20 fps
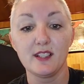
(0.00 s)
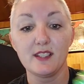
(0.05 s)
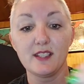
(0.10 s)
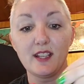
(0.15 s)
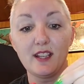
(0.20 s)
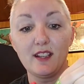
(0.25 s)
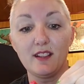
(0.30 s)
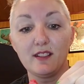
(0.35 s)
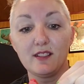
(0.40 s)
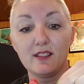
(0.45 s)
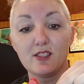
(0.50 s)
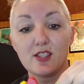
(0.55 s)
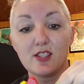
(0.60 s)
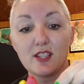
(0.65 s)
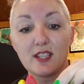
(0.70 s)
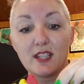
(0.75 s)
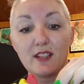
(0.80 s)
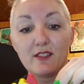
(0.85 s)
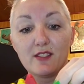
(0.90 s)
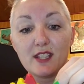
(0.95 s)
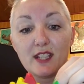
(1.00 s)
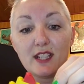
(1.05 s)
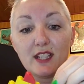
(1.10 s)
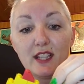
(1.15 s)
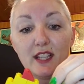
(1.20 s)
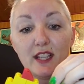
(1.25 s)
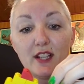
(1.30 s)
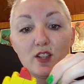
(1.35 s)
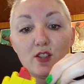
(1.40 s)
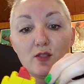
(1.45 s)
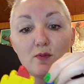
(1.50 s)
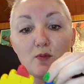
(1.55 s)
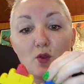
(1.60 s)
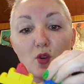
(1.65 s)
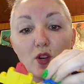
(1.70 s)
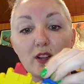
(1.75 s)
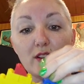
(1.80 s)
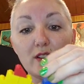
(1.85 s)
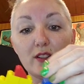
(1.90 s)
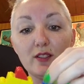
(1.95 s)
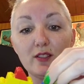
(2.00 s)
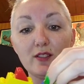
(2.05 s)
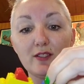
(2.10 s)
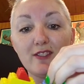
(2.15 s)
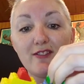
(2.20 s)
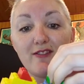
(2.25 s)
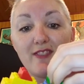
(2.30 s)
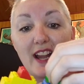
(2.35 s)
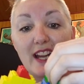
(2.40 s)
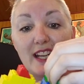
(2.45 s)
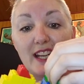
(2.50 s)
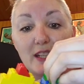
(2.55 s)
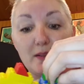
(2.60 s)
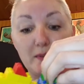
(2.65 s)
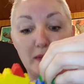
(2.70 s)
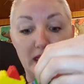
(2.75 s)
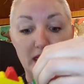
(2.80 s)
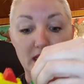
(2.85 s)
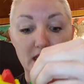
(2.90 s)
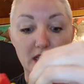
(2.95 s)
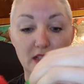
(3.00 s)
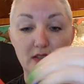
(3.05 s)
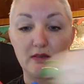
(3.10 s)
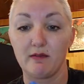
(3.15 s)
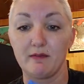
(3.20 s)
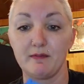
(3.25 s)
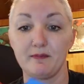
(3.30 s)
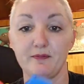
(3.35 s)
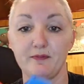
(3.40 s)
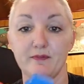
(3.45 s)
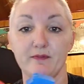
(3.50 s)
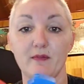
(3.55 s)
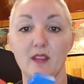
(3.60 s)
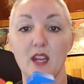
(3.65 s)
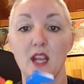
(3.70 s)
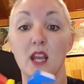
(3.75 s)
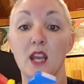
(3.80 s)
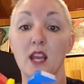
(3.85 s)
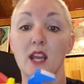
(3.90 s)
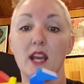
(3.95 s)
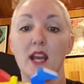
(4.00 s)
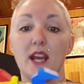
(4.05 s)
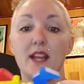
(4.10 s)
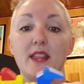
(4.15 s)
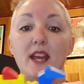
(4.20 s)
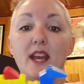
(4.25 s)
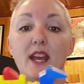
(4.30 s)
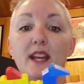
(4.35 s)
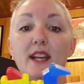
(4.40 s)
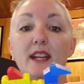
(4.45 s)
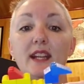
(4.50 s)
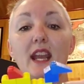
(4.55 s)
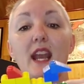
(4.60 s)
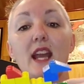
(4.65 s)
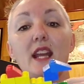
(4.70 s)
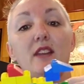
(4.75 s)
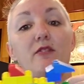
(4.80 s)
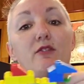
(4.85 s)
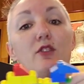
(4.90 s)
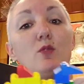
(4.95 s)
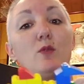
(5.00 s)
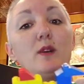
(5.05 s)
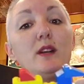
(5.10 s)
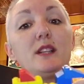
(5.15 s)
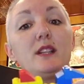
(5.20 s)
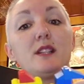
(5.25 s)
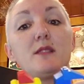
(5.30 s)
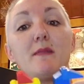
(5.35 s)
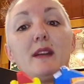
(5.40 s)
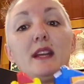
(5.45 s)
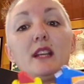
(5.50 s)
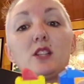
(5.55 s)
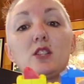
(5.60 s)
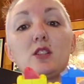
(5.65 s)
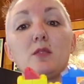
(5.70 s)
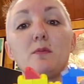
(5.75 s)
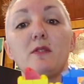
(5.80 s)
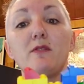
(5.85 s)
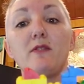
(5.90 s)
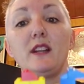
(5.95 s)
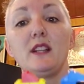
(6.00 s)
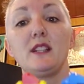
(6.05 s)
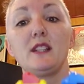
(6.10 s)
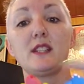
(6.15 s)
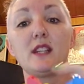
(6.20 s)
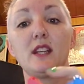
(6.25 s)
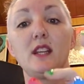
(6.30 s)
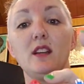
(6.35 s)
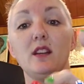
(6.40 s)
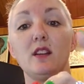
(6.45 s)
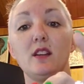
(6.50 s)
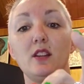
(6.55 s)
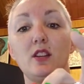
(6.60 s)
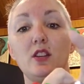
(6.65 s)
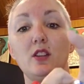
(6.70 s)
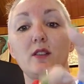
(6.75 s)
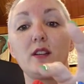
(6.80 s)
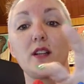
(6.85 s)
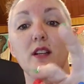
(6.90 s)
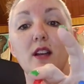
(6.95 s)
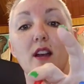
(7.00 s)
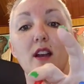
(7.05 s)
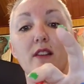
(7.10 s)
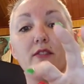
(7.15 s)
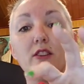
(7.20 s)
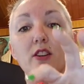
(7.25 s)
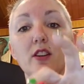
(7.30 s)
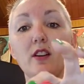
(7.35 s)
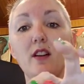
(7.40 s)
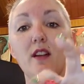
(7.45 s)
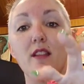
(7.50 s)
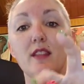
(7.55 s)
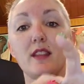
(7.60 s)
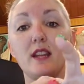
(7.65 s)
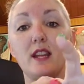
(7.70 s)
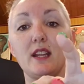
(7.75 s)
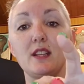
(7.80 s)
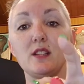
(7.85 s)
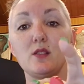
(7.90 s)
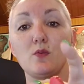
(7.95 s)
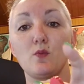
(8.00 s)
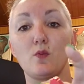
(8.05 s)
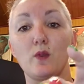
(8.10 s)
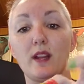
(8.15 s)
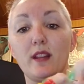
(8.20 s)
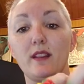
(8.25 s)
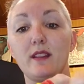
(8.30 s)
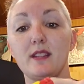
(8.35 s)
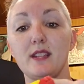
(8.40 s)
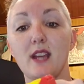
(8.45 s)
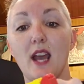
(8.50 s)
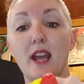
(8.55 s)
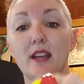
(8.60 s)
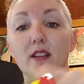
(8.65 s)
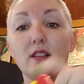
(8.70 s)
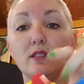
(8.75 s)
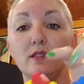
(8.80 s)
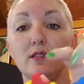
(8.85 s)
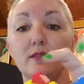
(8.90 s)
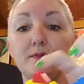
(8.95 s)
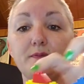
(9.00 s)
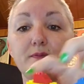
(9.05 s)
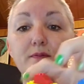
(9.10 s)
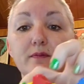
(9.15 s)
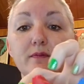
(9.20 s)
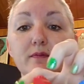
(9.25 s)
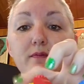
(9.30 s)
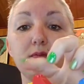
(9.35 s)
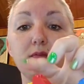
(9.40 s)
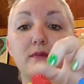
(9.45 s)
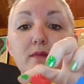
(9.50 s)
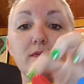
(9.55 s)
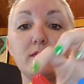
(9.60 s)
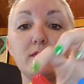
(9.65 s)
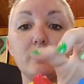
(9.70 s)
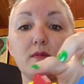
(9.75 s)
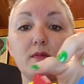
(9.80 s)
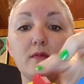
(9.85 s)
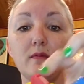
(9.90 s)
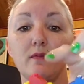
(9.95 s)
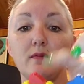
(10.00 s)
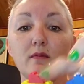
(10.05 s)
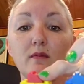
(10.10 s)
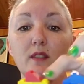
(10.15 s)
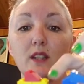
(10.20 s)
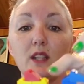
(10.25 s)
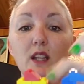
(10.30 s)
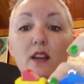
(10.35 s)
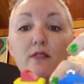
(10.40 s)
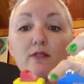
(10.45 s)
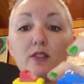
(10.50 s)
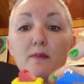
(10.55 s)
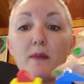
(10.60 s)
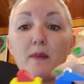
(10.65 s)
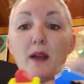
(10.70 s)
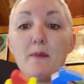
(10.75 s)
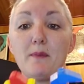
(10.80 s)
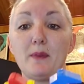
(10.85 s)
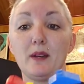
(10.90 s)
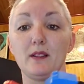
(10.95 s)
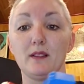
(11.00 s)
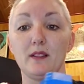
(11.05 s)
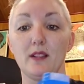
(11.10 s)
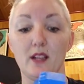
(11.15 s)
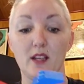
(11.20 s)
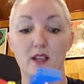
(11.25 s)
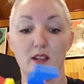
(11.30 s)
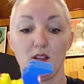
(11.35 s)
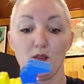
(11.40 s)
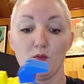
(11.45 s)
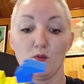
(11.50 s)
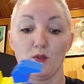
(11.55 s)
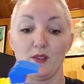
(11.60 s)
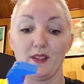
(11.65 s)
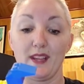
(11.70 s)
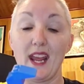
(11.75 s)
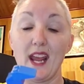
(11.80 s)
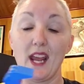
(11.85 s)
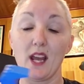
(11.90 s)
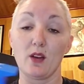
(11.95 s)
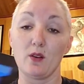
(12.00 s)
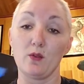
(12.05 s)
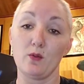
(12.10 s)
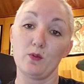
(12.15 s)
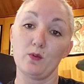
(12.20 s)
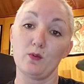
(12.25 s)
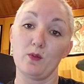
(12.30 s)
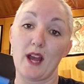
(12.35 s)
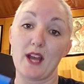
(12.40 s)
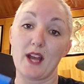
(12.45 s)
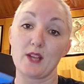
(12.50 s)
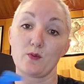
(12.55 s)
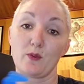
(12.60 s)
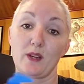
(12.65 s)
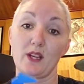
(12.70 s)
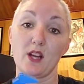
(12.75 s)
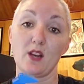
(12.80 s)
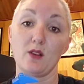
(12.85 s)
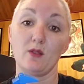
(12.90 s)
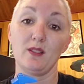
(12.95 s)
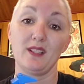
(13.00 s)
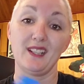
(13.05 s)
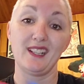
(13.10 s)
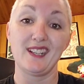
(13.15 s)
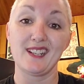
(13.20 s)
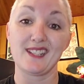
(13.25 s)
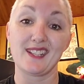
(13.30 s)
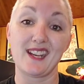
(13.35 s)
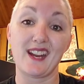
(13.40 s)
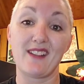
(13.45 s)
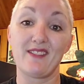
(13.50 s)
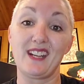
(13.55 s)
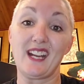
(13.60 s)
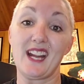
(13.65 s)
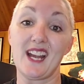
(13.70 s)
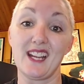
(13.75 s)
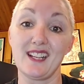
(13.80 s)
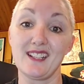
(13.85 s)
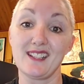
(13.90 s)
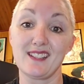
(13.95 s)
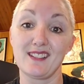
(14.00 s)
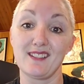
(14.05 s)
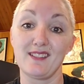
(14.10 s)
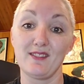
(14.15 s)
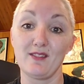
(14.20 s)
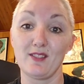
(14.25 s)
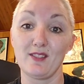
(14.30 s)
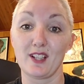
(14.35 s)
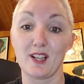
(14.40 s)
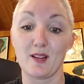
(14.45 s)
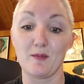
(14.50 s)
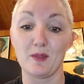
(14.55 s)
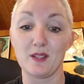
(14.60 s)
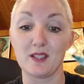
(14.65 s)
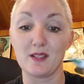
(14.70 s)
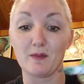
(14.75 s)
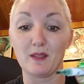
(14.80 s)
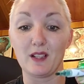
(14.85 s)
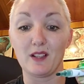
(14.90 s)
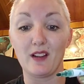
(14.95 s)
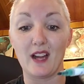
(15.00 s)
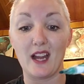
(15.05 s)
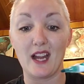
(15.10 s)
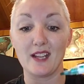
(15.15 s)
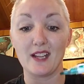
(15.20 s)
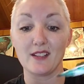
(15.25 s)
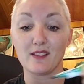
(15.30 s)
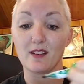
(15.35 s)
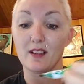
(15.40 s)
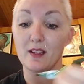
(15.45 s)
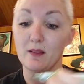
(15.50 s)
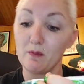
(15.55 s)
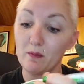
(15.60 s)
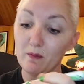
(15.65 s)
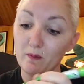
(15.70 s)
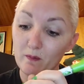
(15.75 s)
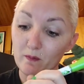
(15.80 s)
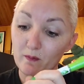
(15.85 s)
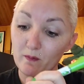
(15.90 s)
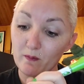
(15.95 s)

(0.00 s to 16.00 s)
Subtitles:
See? Just gives it a little more refinement. And then again, if you wanted to make it super fancy, you can cover these with tile. Cover them up. Well, now, as we know, he doesn't have any eyes. We're going to put some little eyes on him.